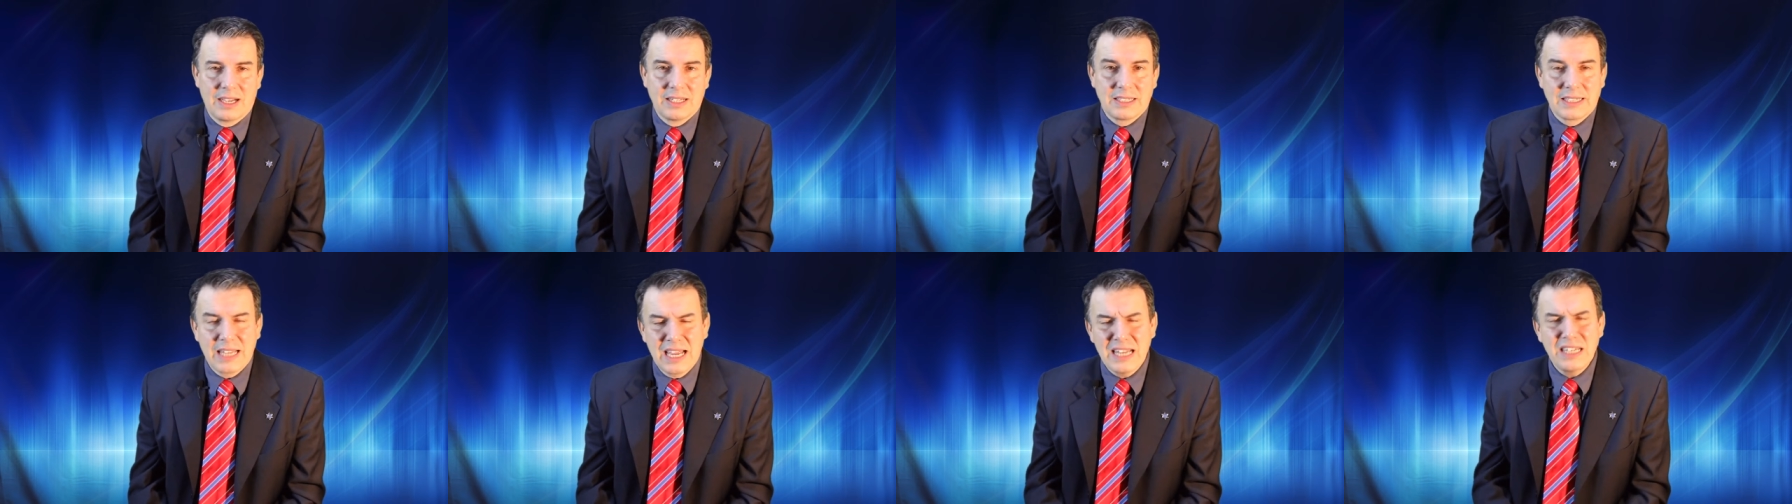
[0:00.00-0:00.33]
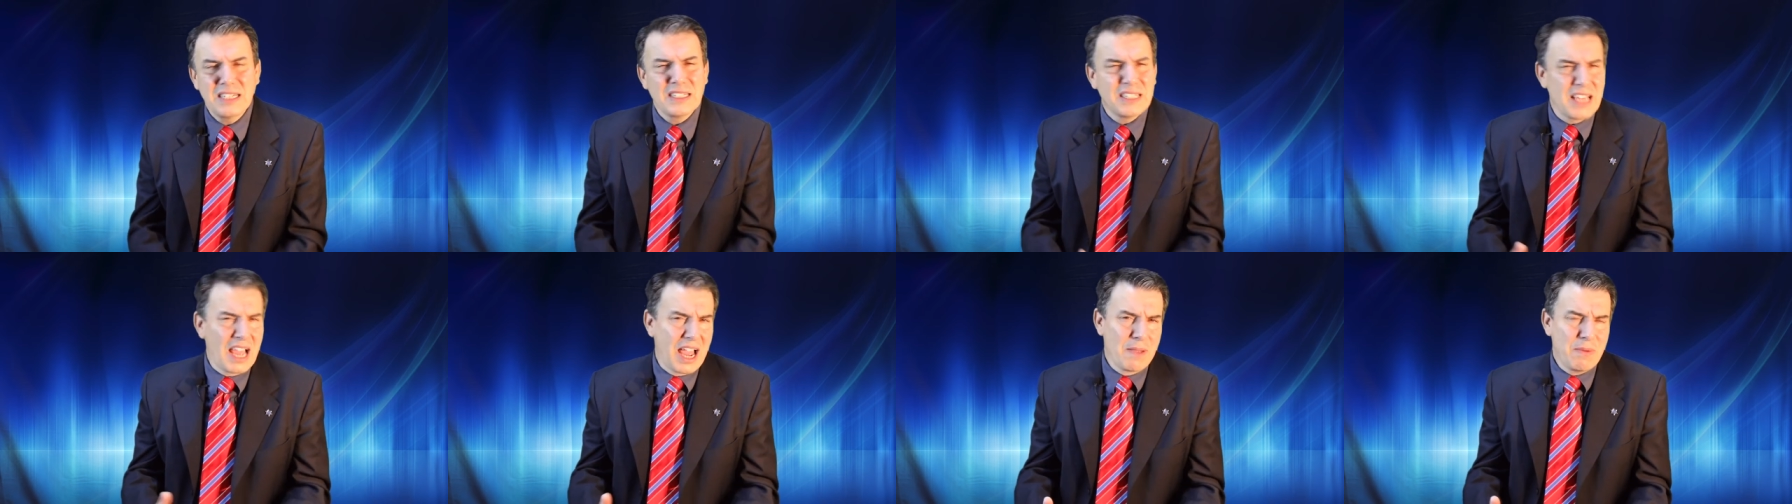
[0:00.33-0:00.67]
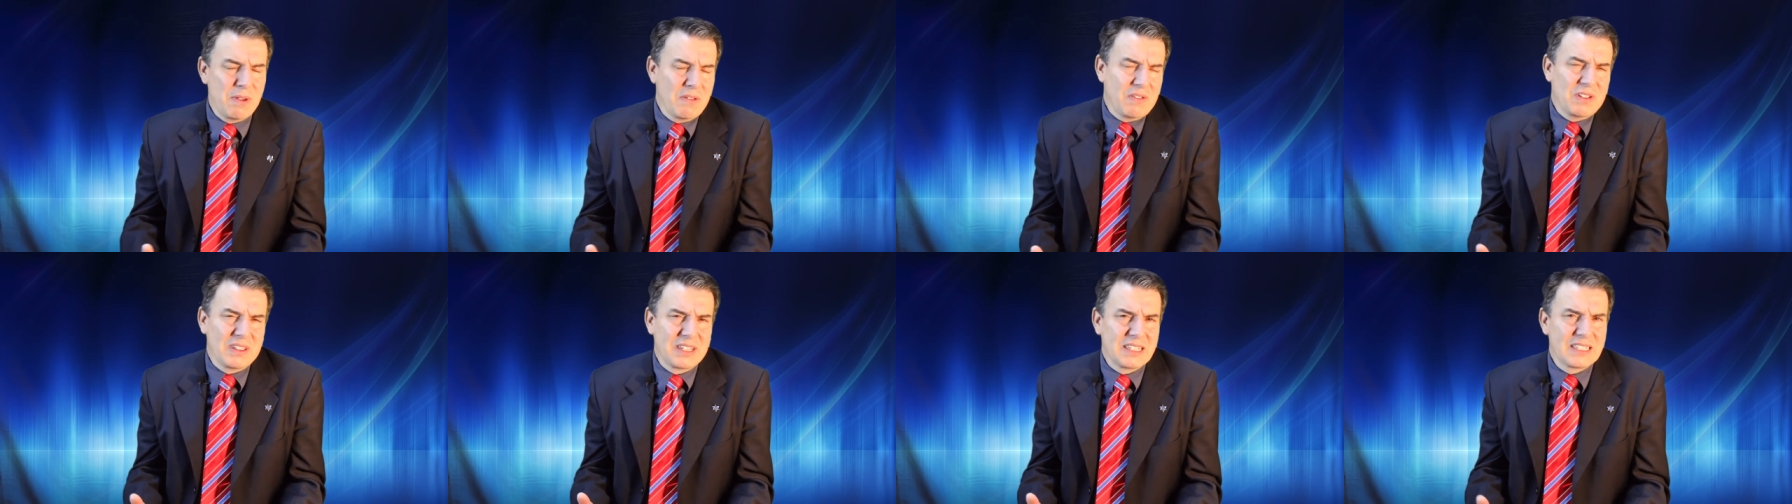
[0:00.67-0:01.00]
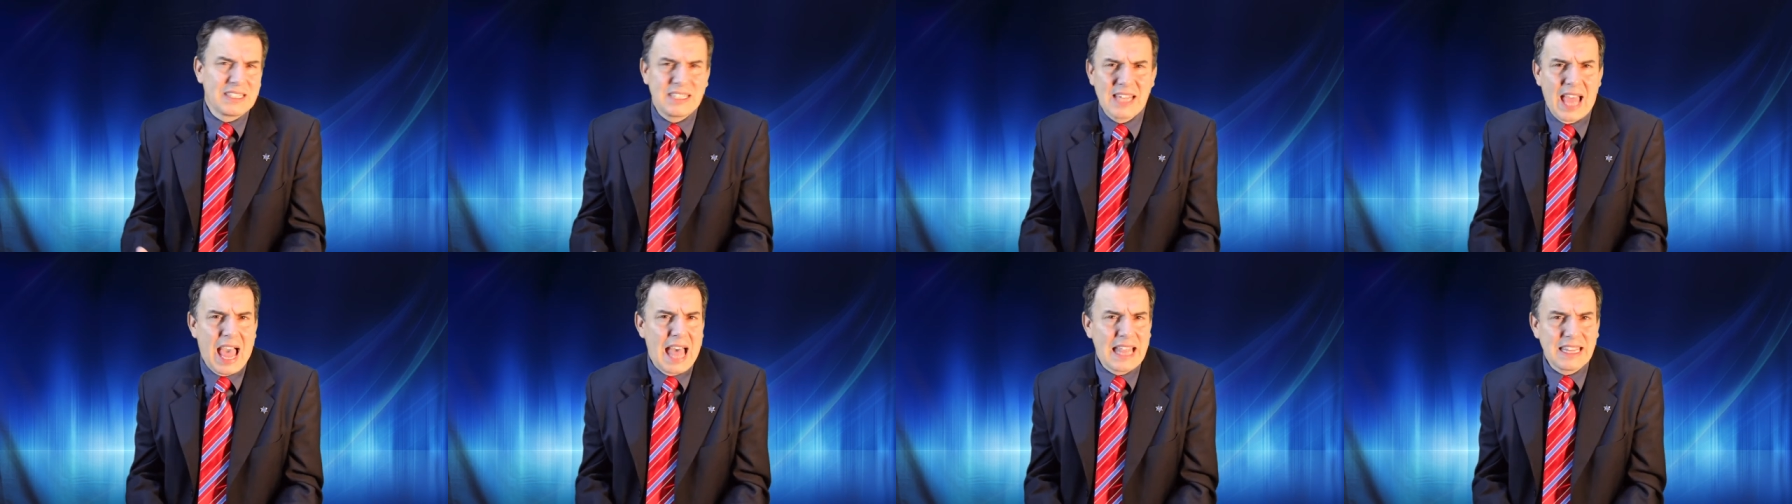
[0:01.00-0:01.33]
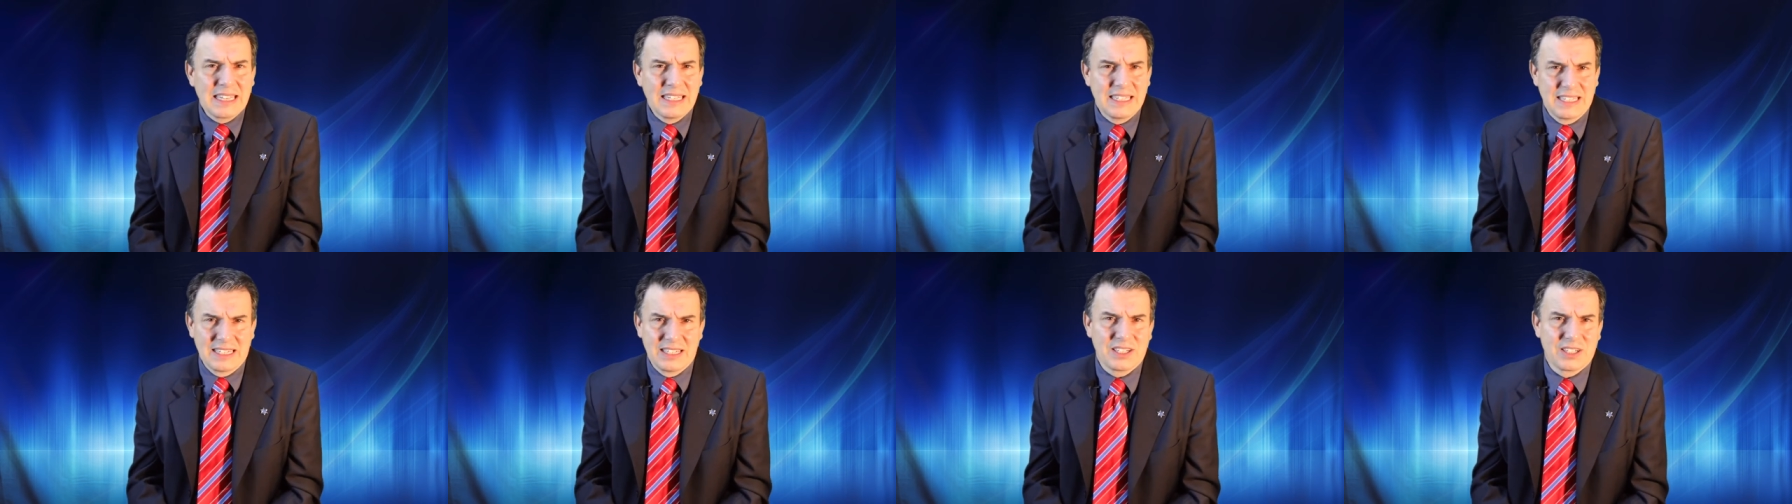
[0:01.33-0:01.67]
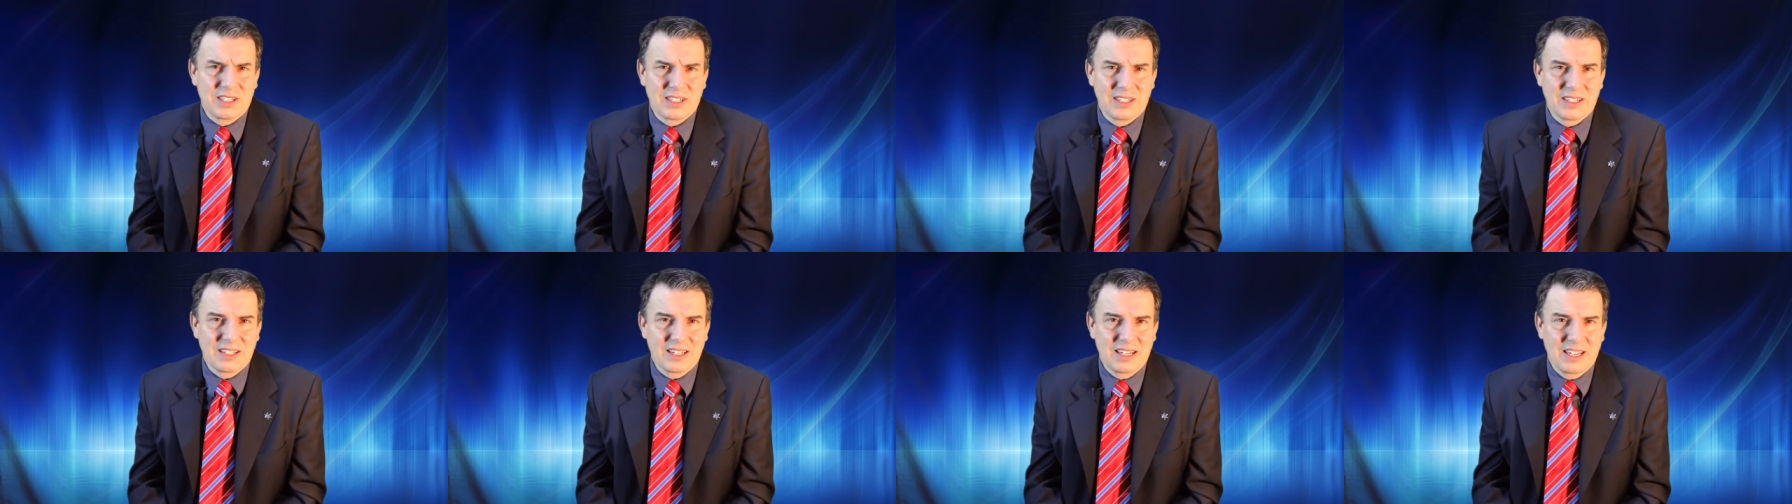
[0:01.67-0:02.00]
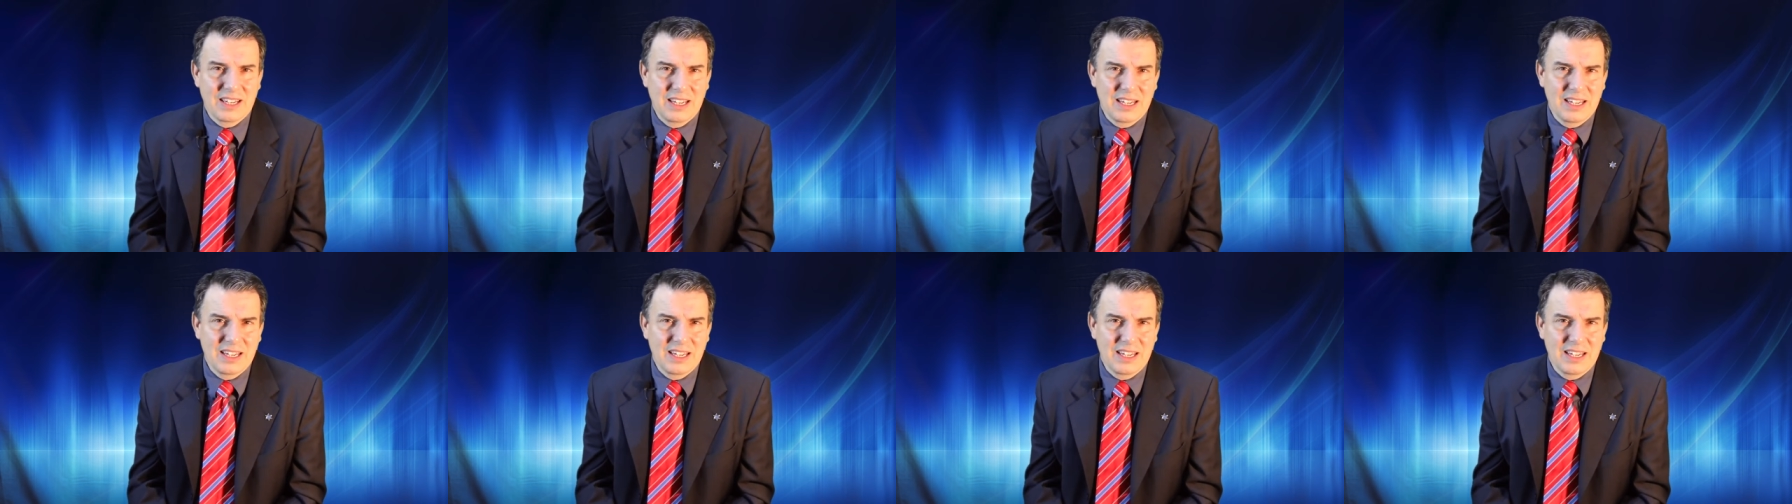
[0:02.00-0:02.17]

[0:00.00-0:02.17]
sometimes even the sadness